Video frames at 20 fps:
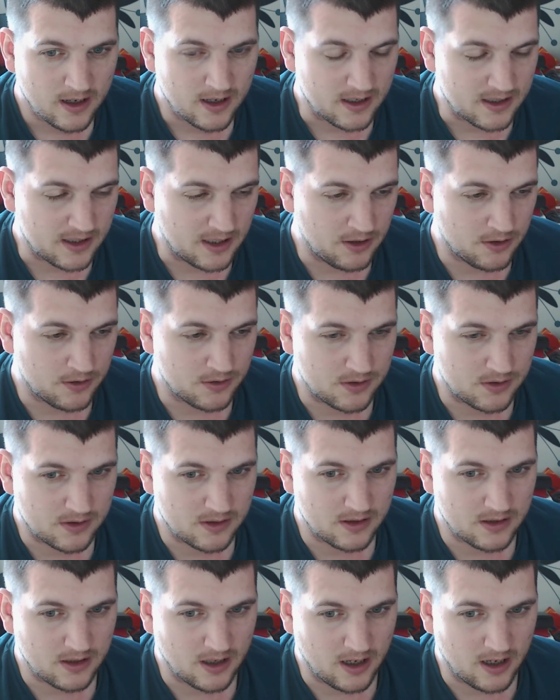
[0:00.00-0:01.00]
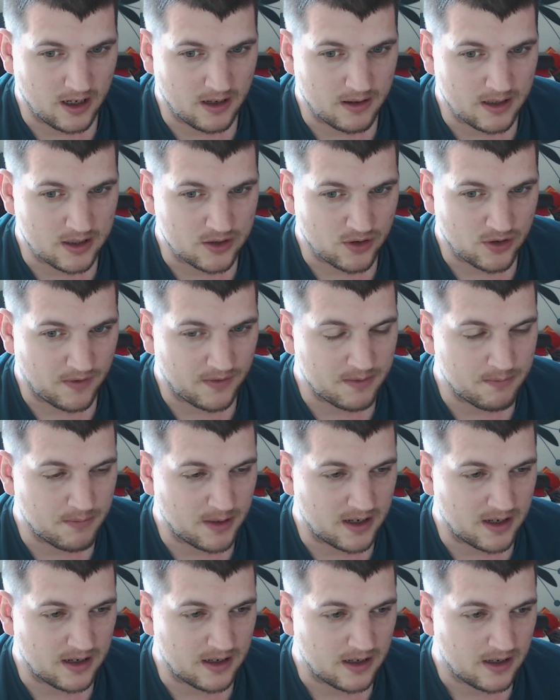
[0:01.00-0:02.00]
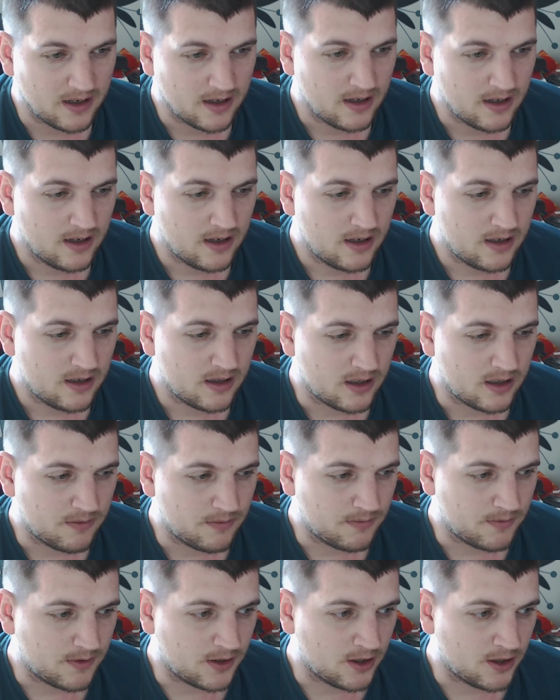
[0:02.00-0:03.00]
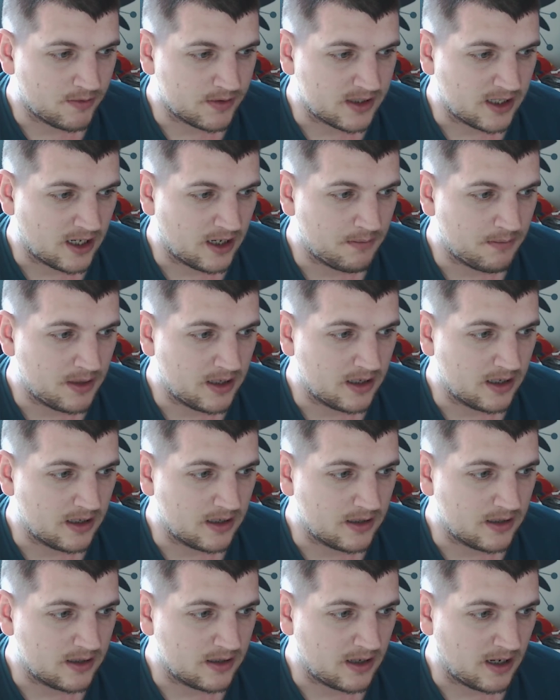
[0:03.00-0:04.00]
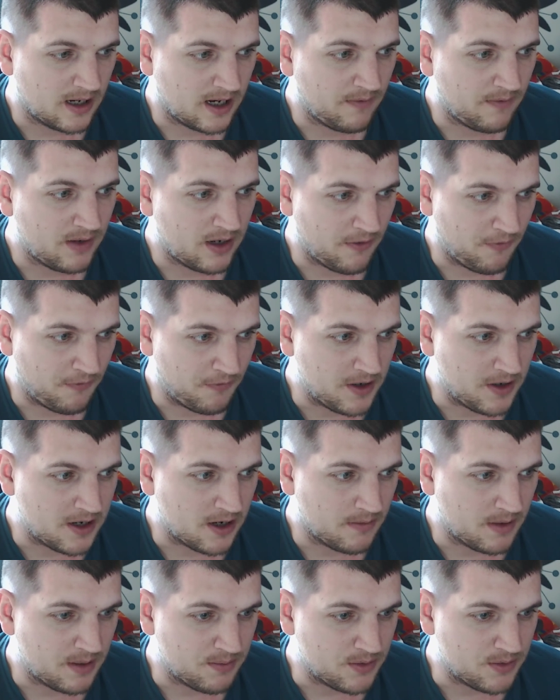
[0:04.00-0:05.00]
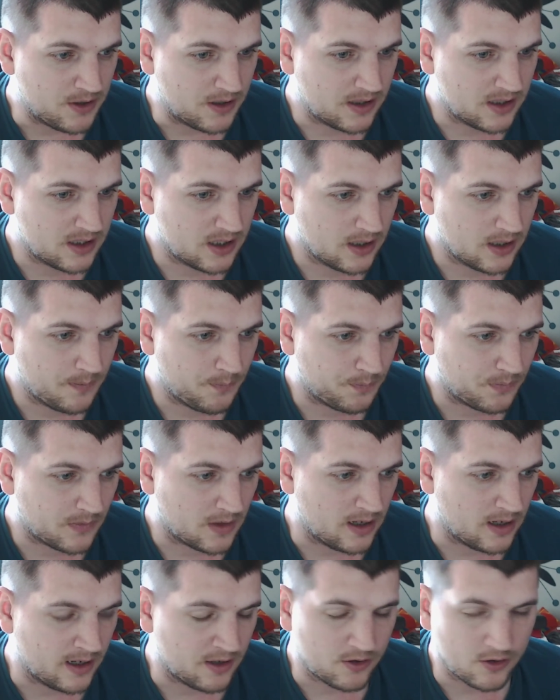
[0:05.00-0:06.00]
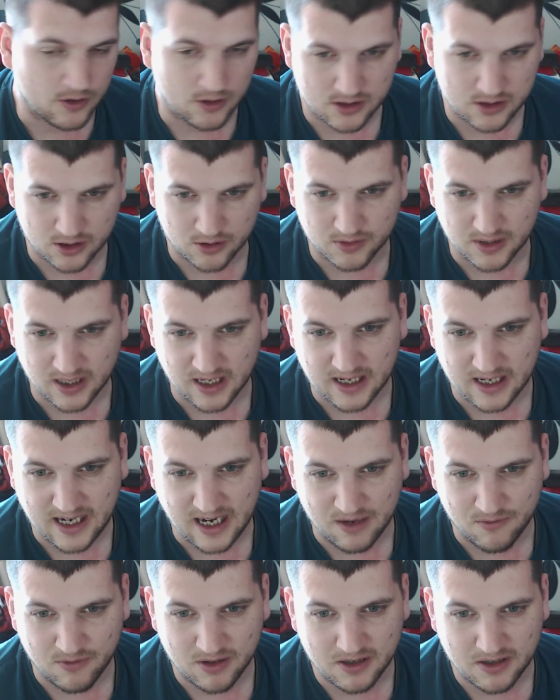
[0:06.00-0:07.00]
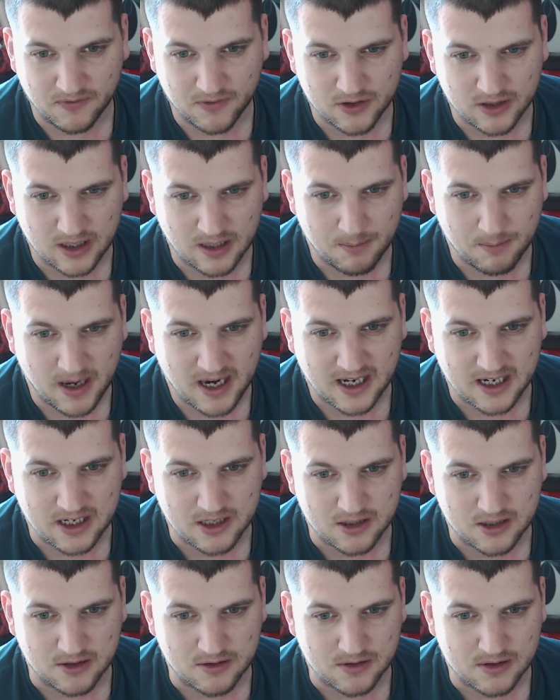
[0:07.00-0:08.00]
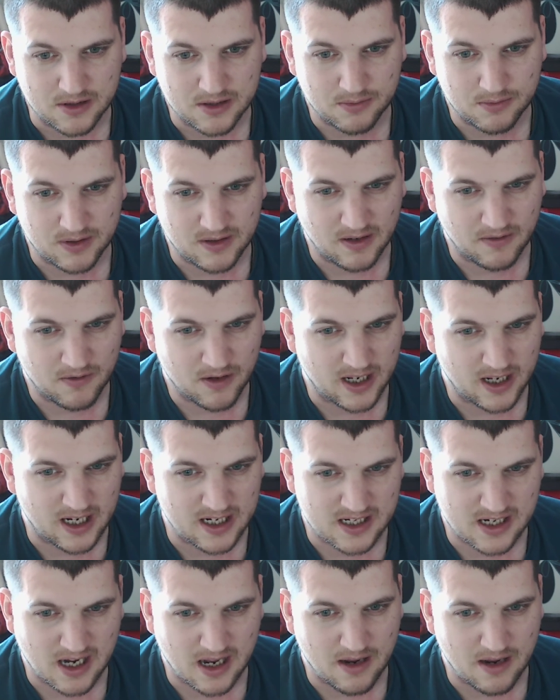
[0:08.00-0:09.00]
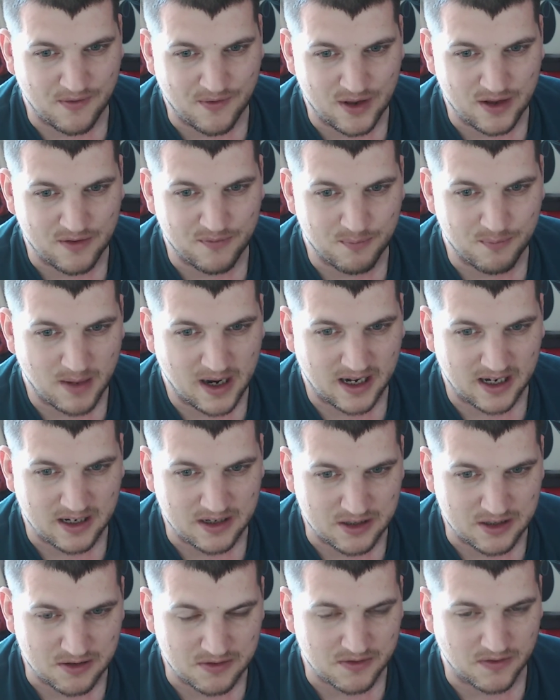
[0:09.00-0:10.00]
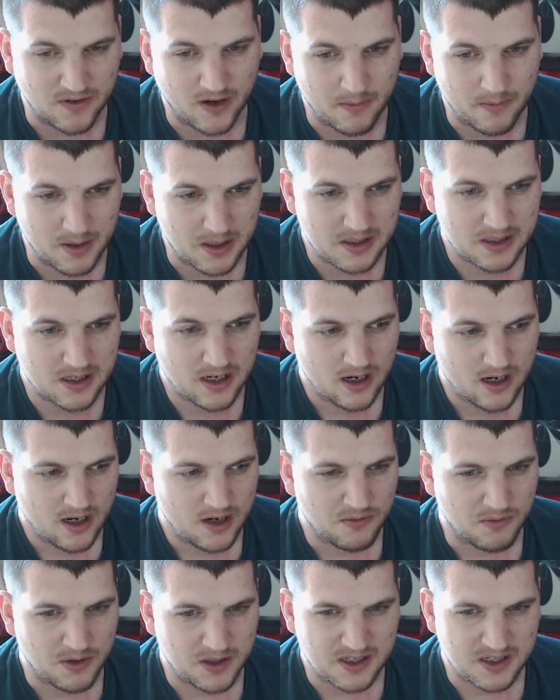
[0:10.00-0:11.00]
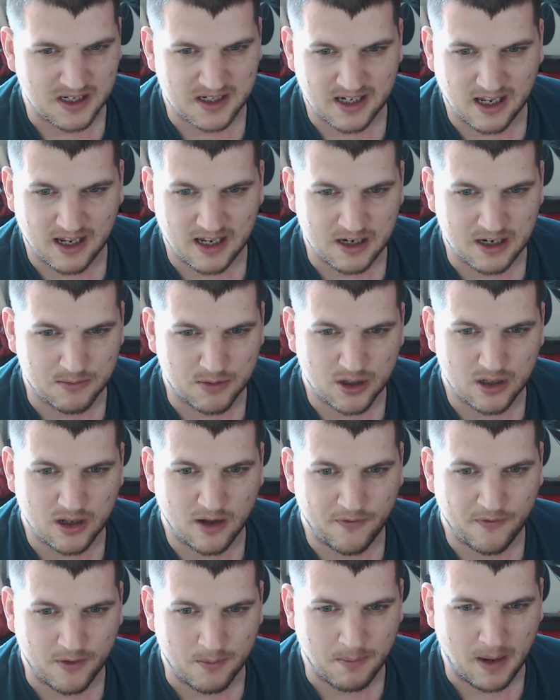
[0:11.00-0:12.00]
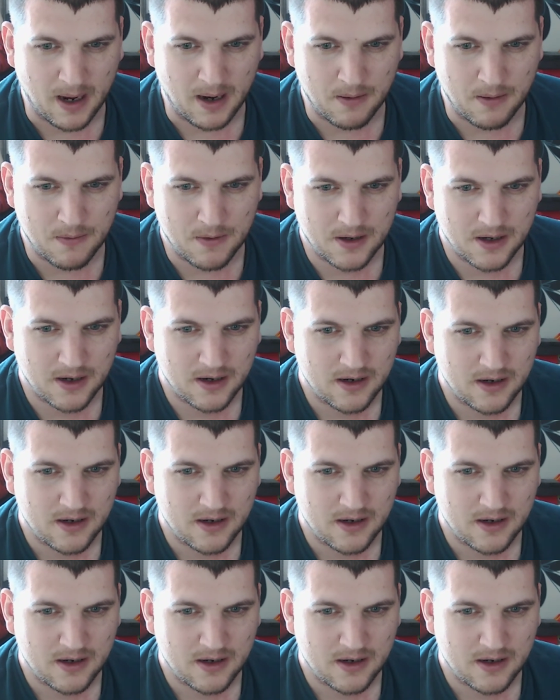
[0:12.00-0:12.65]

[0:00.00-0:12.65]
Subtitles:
And I know in Travelling Man, the girl was telling me that they're giving out free comic books, and also they're getting rid of all their back issues. They've got like a cellar full of back issues of comics, which they're selling them all off for £1.